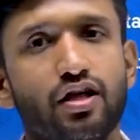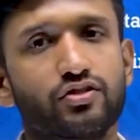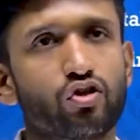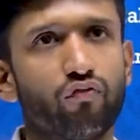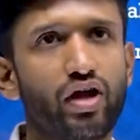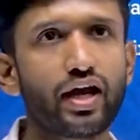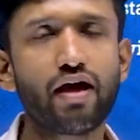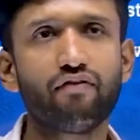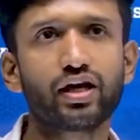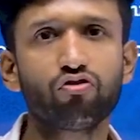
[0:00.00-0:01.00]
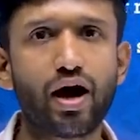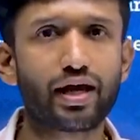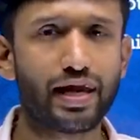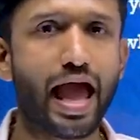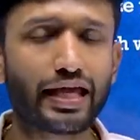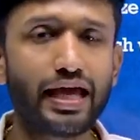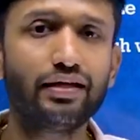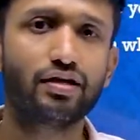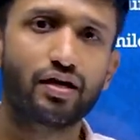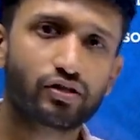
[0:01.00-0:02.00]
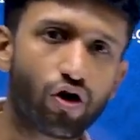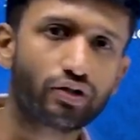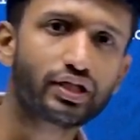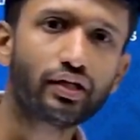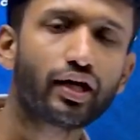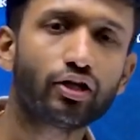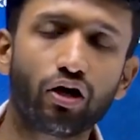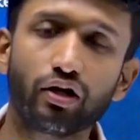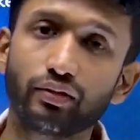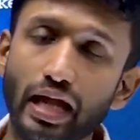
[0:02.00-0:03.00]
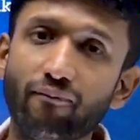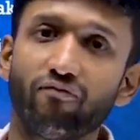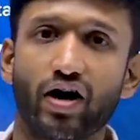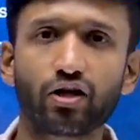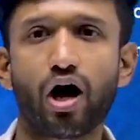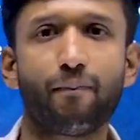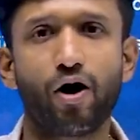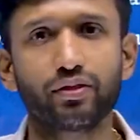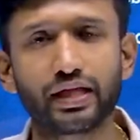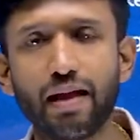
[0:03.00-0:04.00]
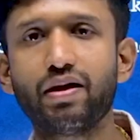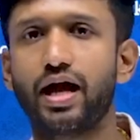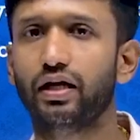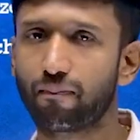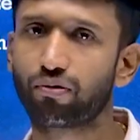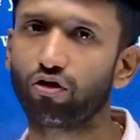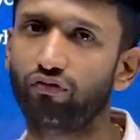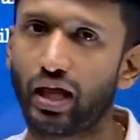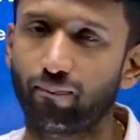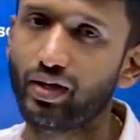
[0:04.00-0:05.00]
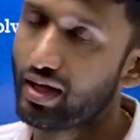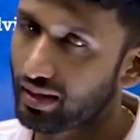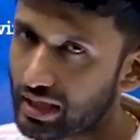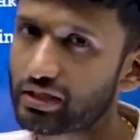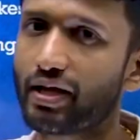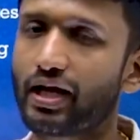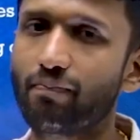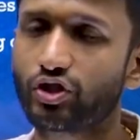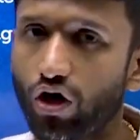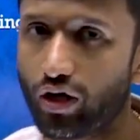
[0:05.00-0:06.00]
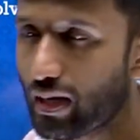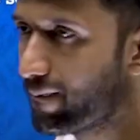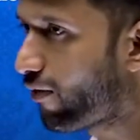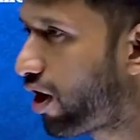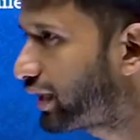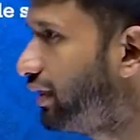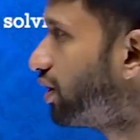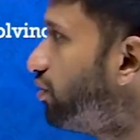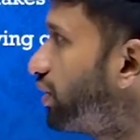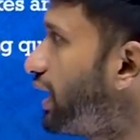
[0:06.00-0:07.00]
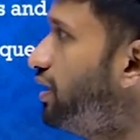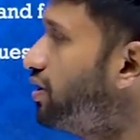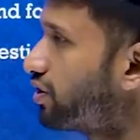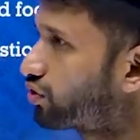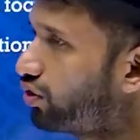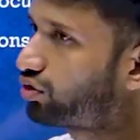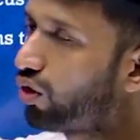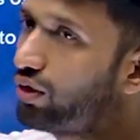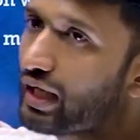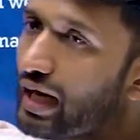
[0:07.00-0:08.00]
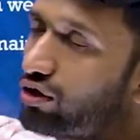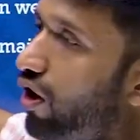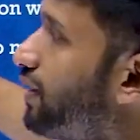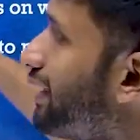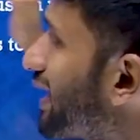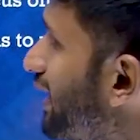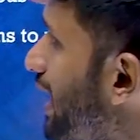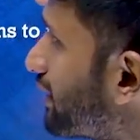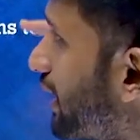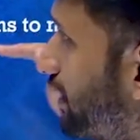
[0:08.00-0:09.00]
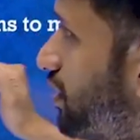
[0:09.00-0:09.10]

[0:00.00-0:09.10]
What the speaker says: So wherever you are lagging, concentrate on them, work upon them and improve them. This becomes your important duty, so don't at all neglect it.